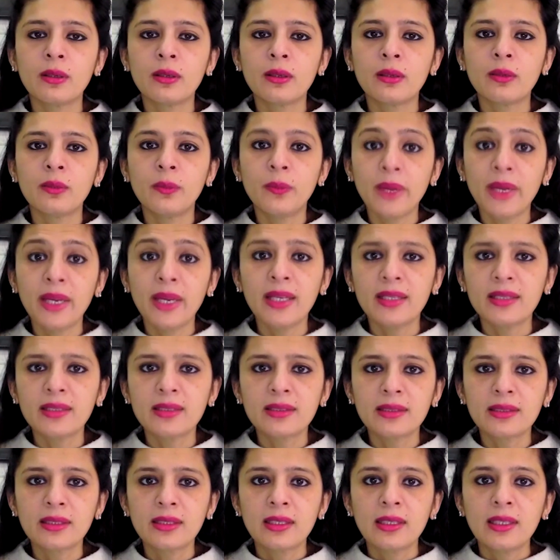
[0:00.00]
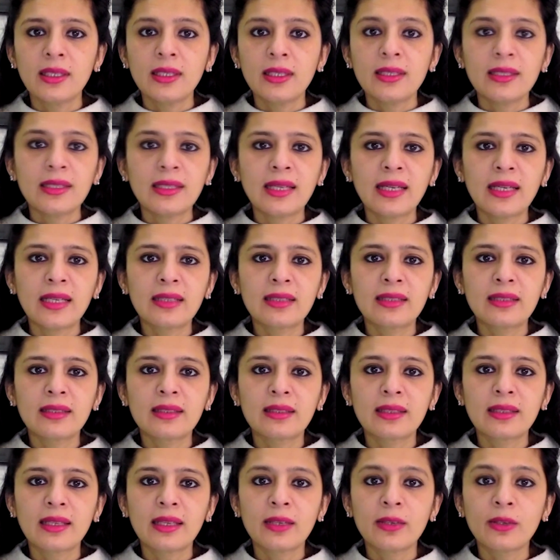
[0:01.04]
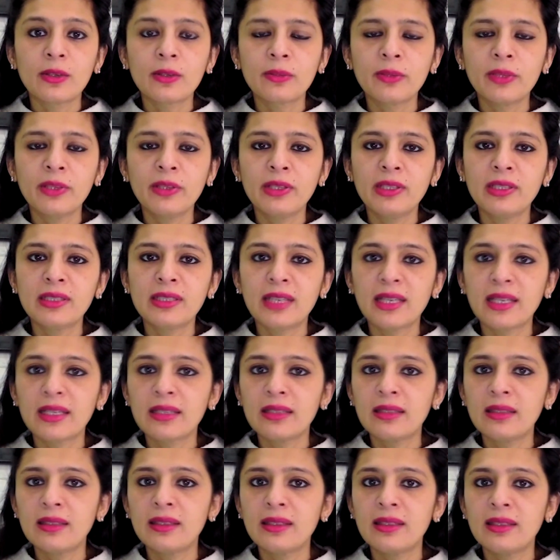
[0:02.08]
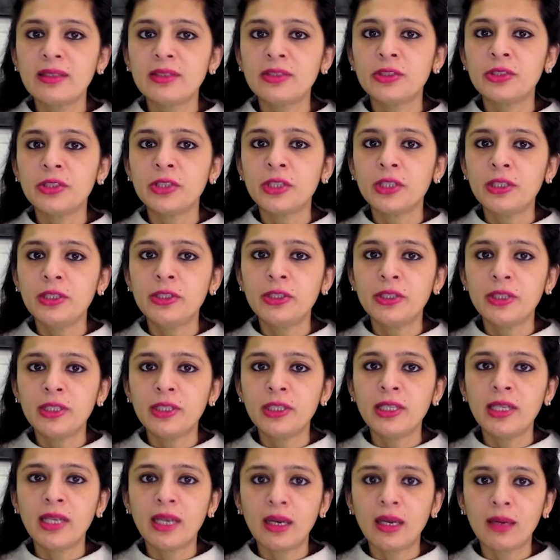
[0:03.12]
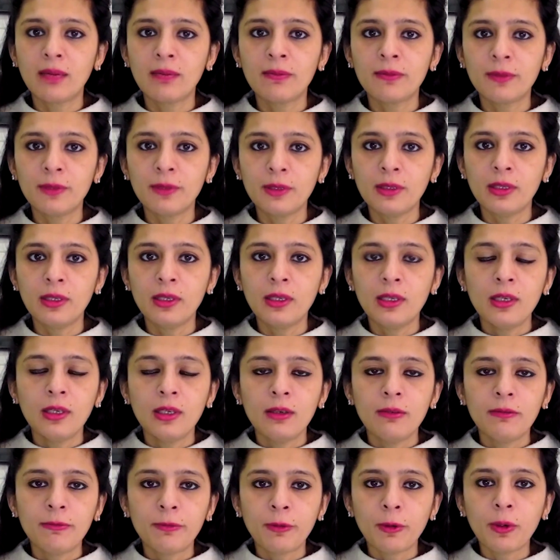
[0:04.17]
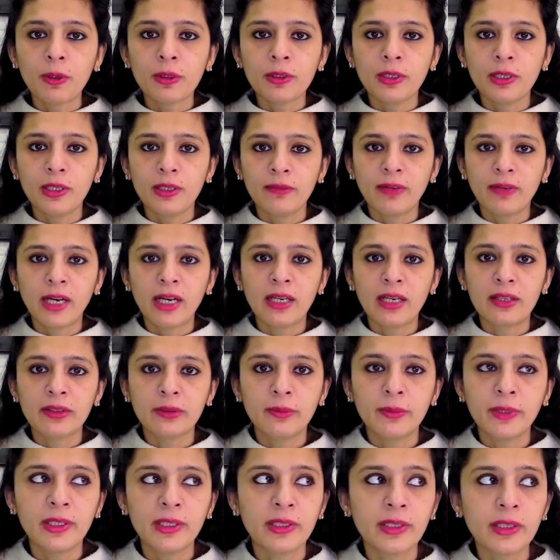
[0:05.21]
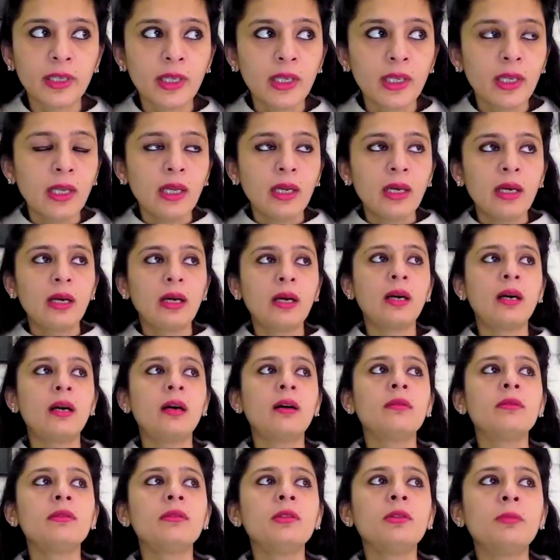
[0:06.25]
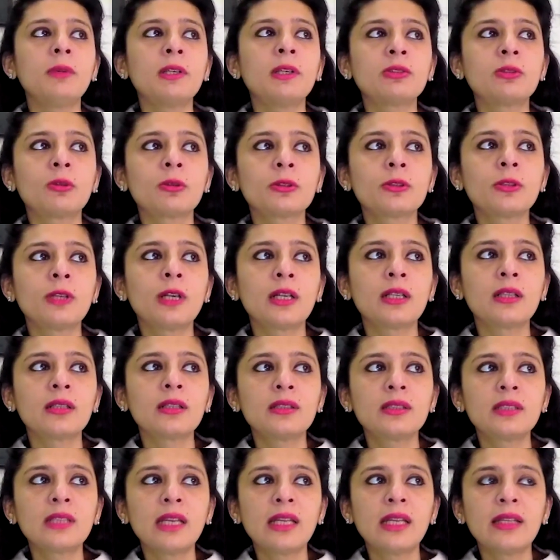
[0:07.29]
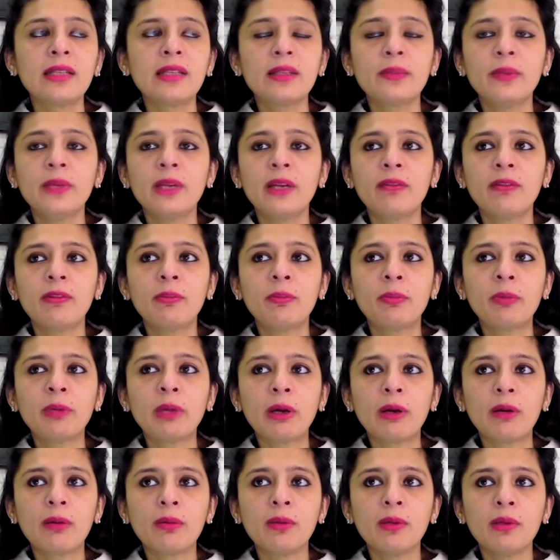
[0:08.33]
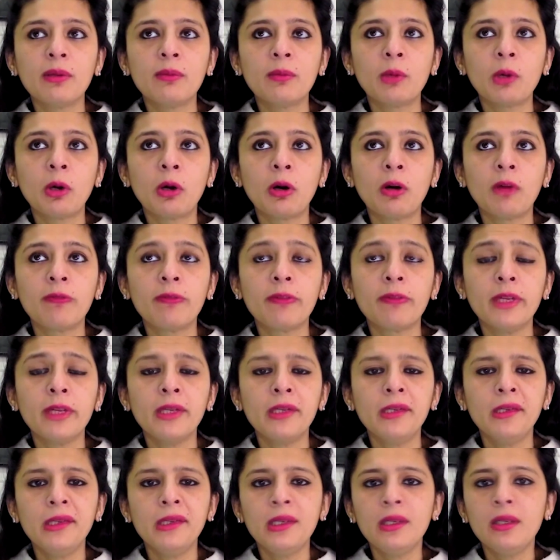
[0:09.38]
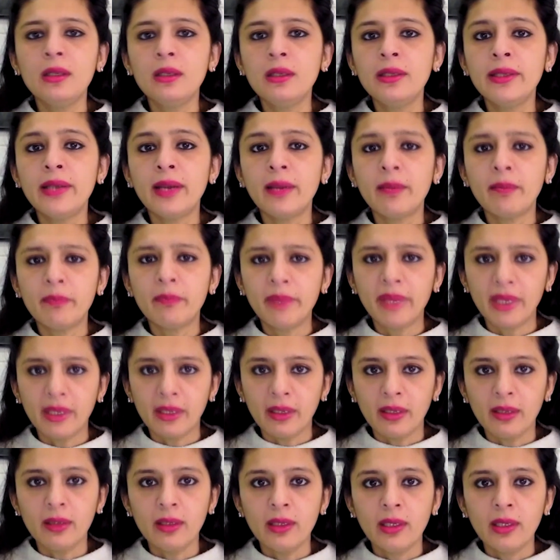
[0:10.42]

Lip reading: waste that cannot be recycled and is really, really harmful for the environment. You must also understand that we have a problem of illegal dumping.